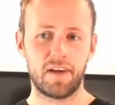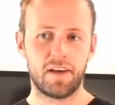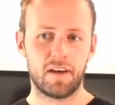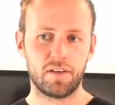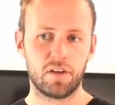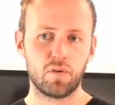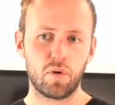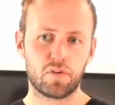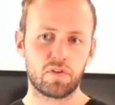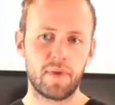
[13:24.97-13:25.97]
and you
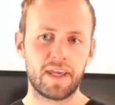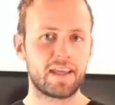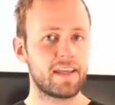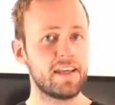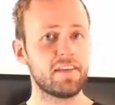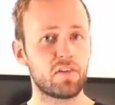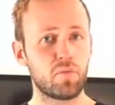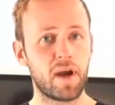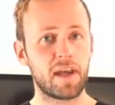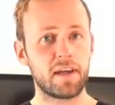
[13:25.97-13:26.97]
want to make an easy
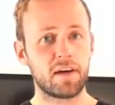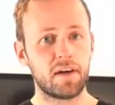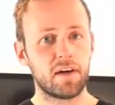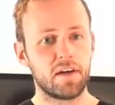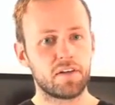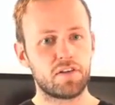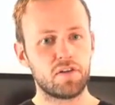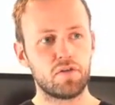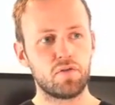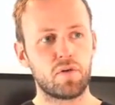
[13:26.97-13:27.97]
way
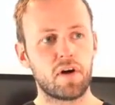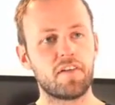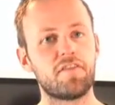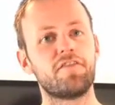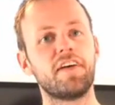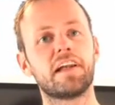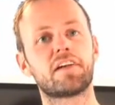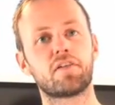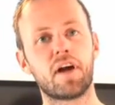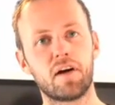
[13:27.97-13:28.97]
to
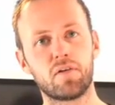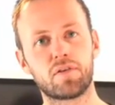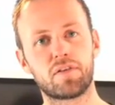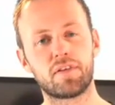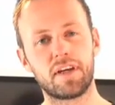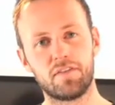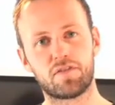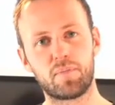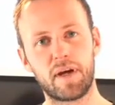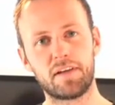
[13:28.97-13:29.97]
filter out
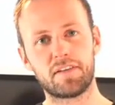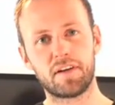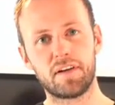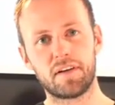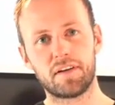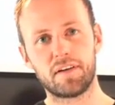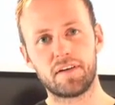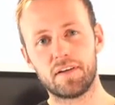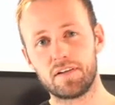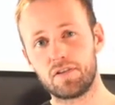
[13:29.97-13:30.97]
information
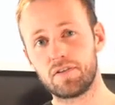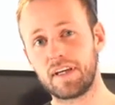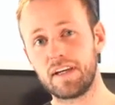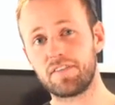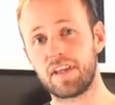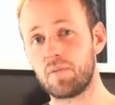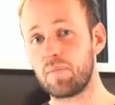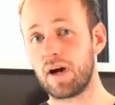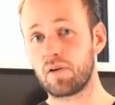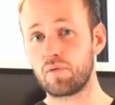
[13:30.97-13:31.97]
to give them
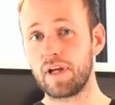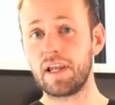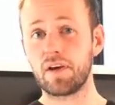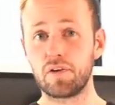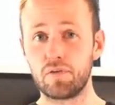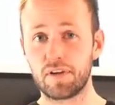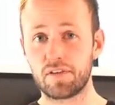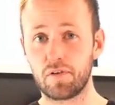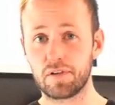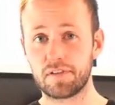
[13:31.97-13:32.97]
a really good
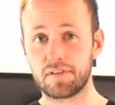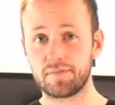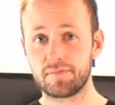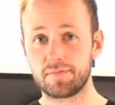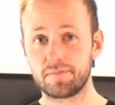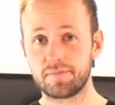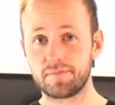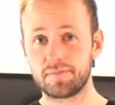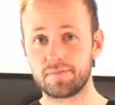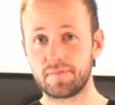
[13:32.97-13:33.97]
result.
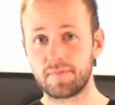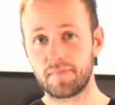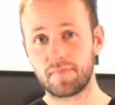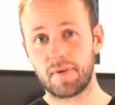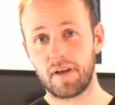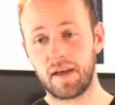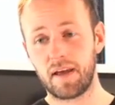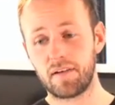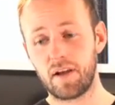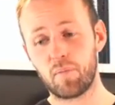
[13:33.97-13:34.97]

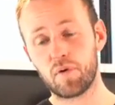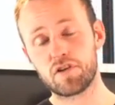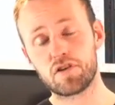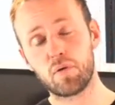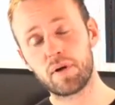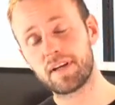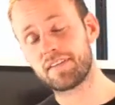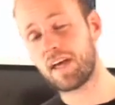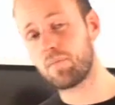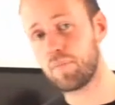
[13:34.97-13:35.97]
And I'm going to show an
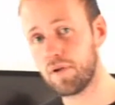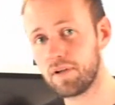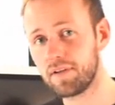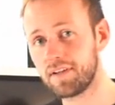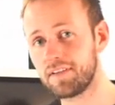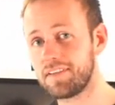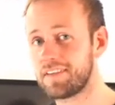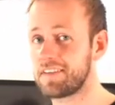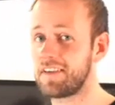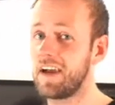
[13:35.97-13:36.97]
example. This is a
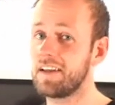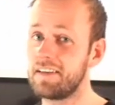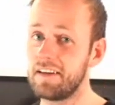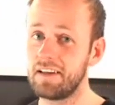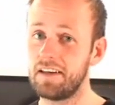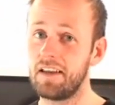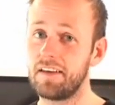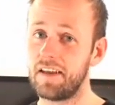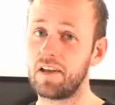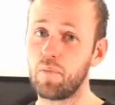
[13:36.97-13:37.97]
site in
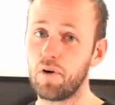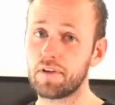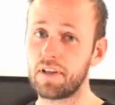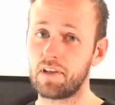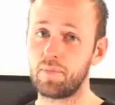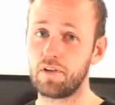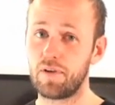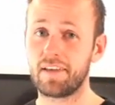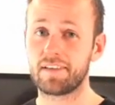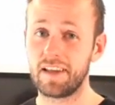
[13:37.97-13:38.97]
Denmark that has been
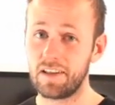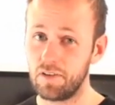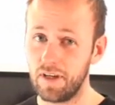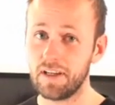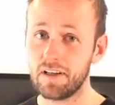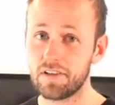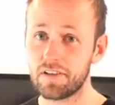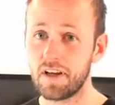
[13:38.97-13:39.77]
translated to English.